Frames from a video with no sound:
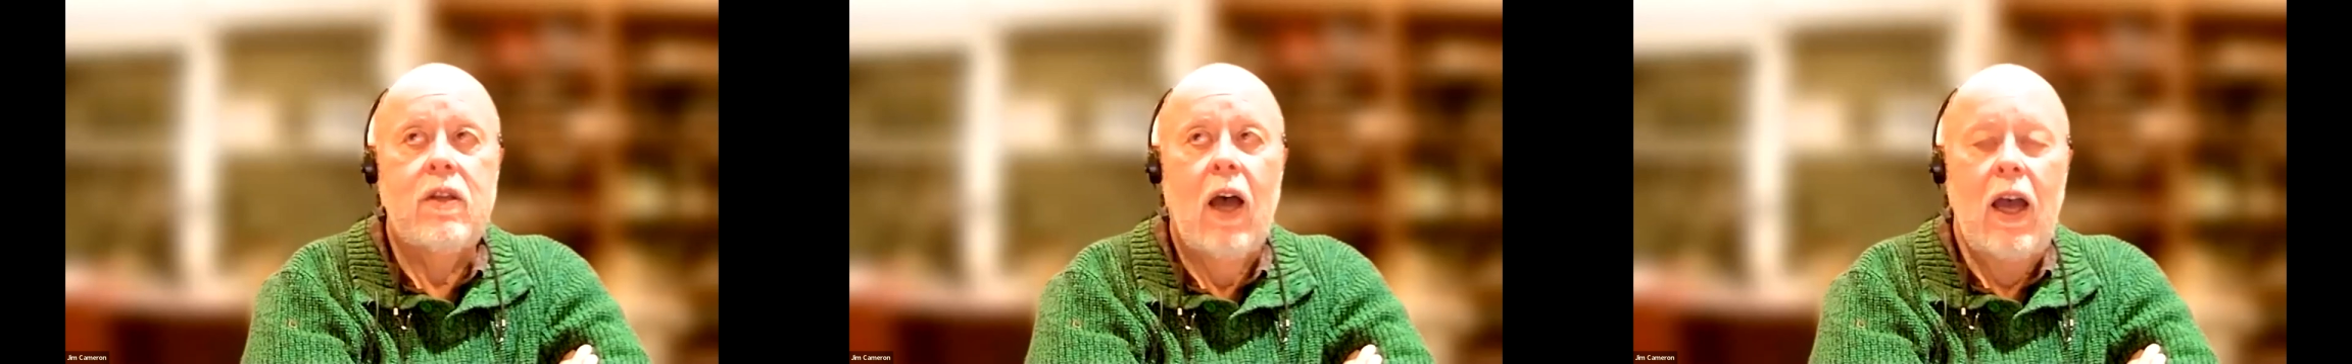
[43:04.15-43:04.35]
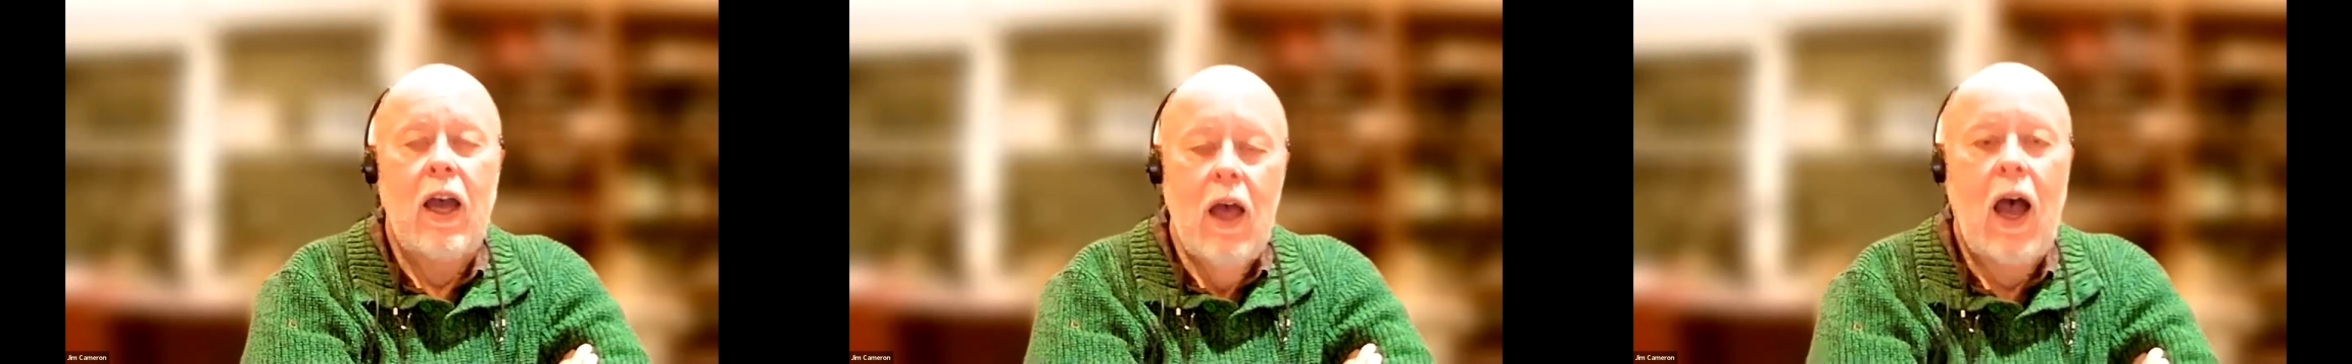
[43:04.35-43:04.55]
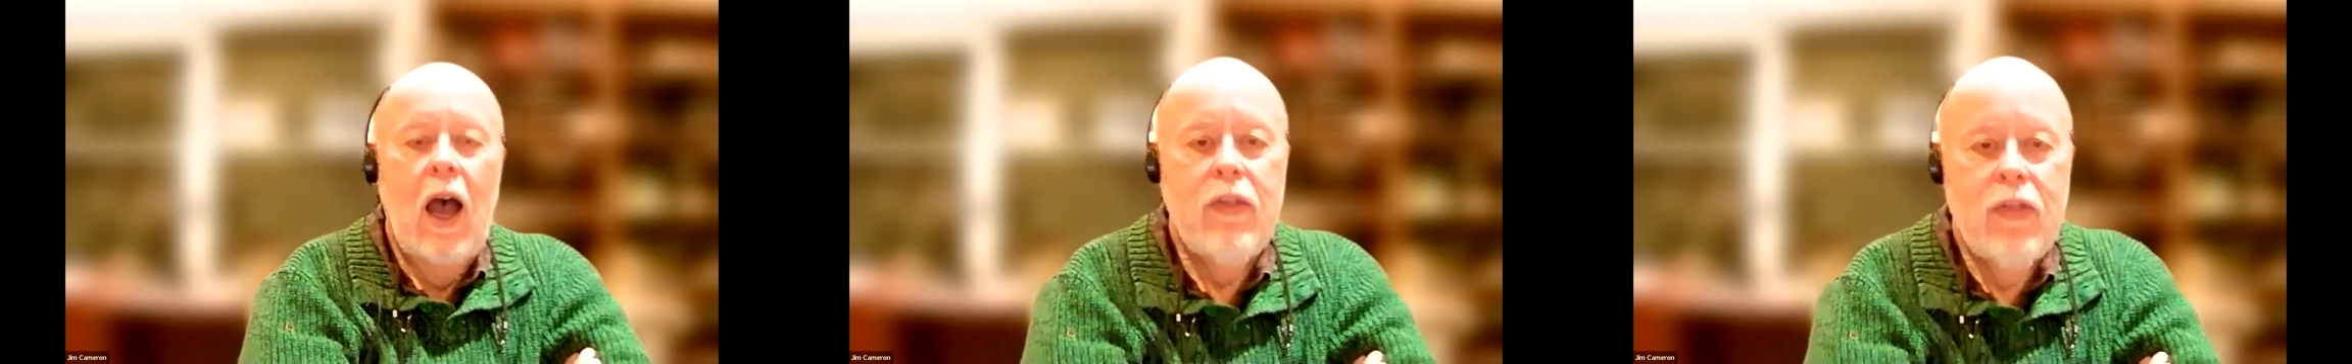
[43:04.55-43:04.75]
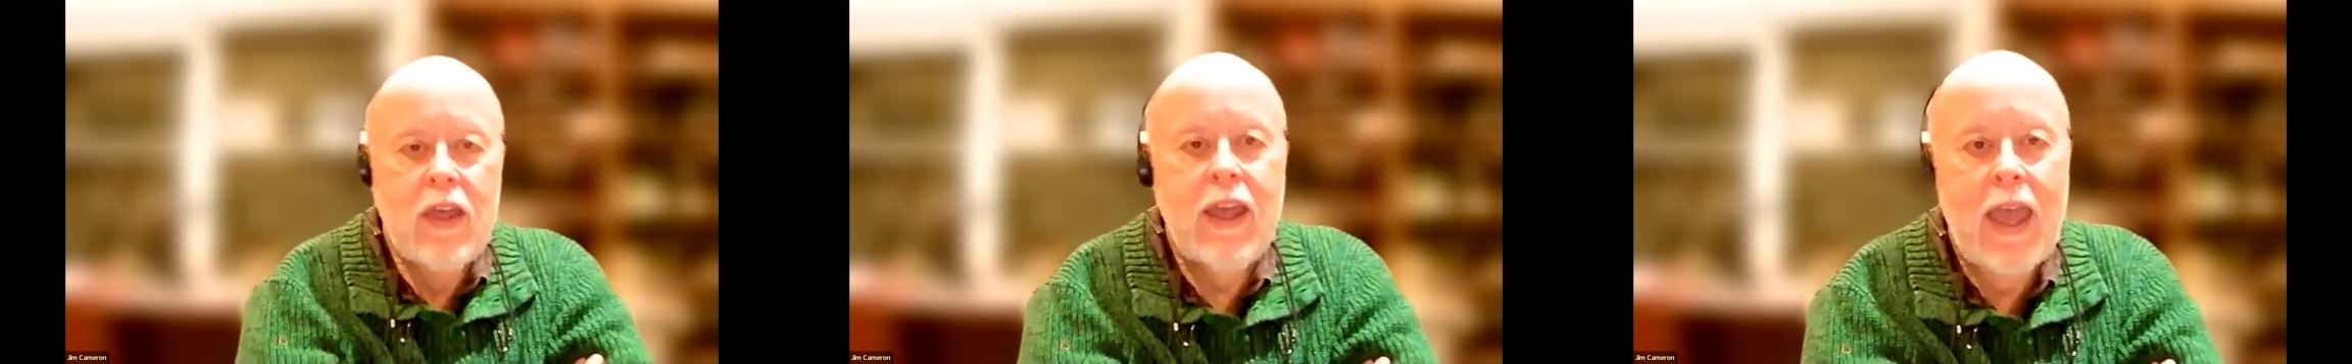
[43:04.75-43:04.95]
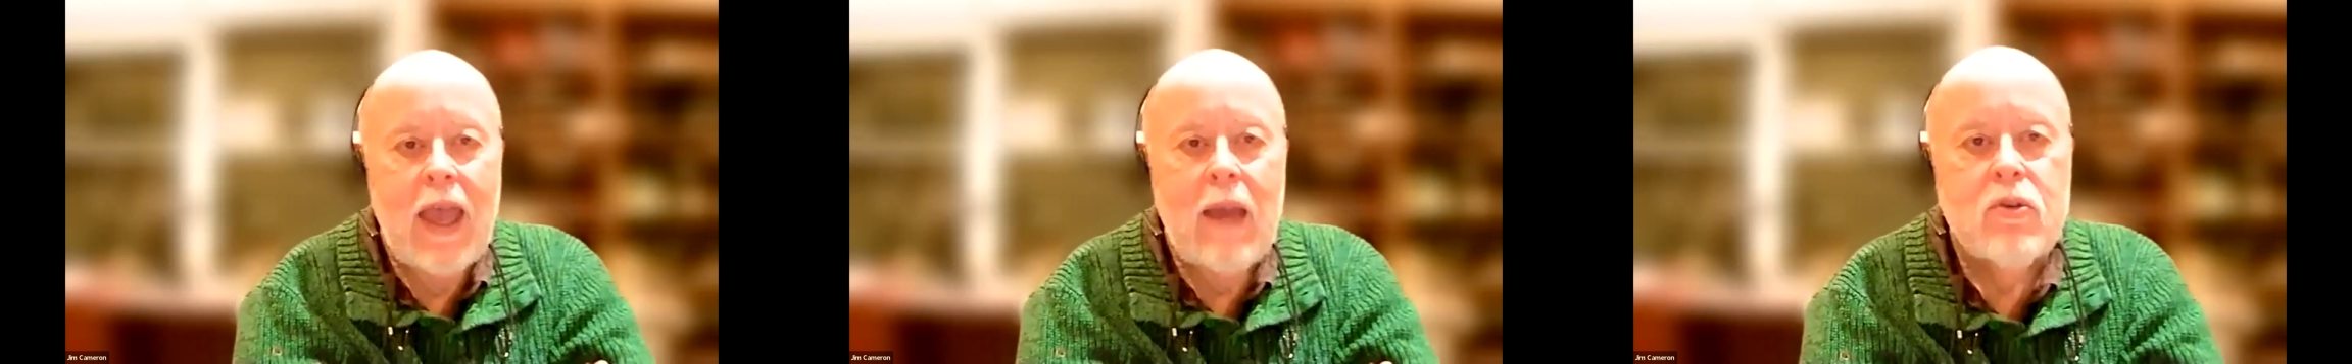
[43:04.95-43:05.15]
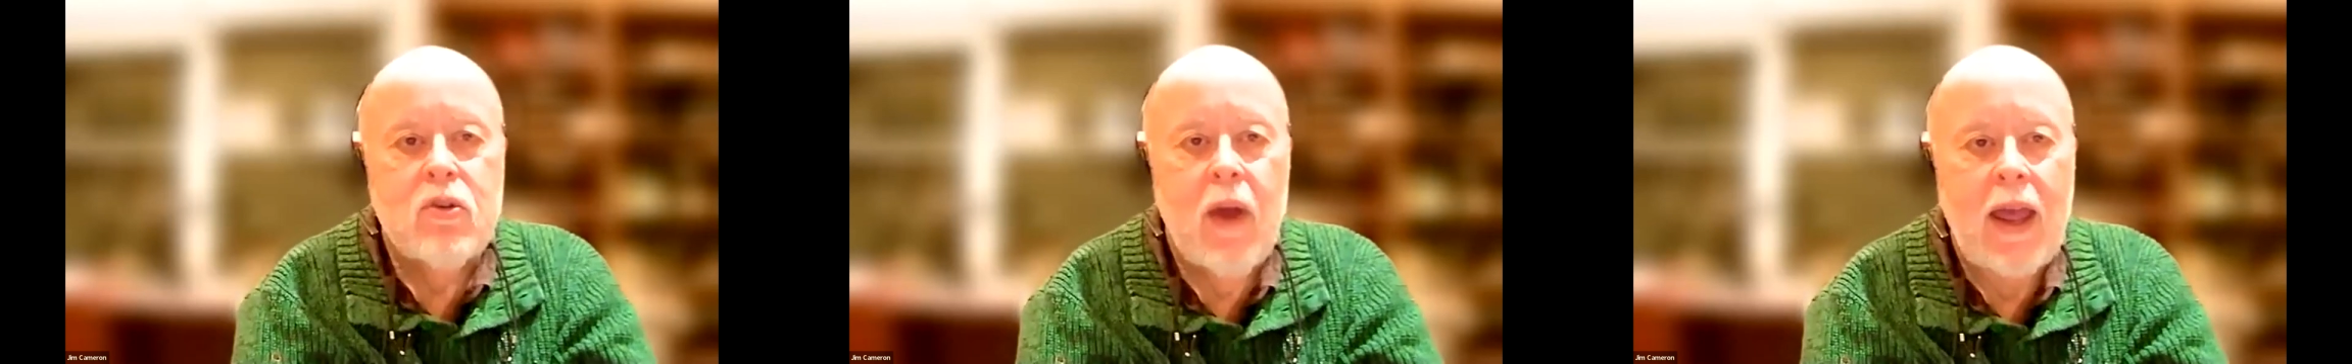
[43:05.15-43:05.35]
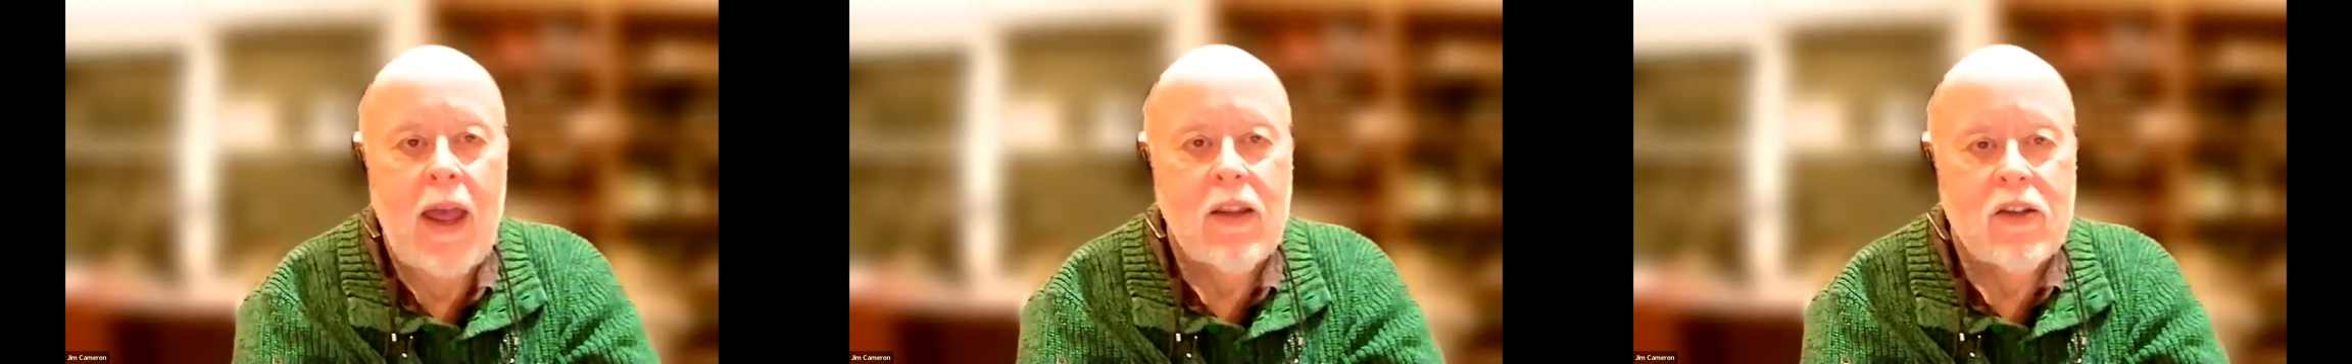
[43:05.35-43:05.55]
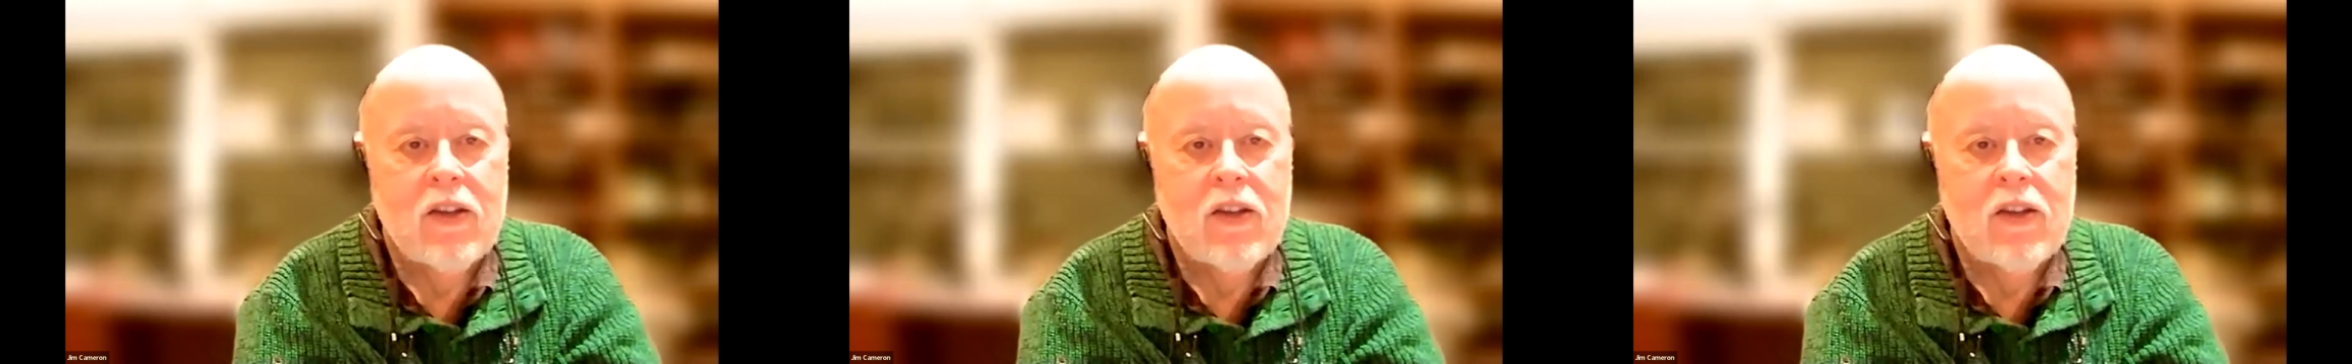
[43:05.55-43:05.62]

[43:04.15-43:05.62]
I, I think Amtrak.